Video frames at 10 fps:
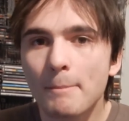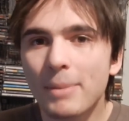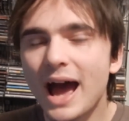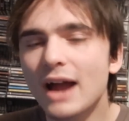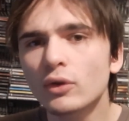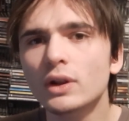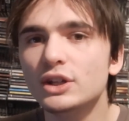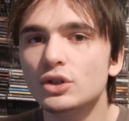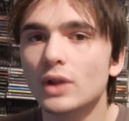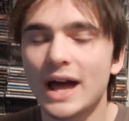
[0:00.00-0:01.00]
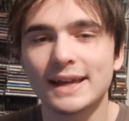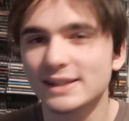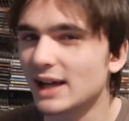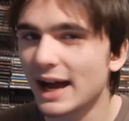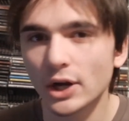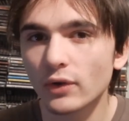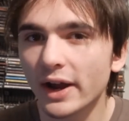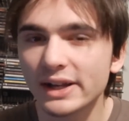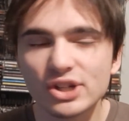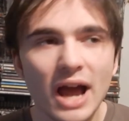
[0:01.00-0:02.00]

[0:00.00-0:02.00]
but I really do like his higher range.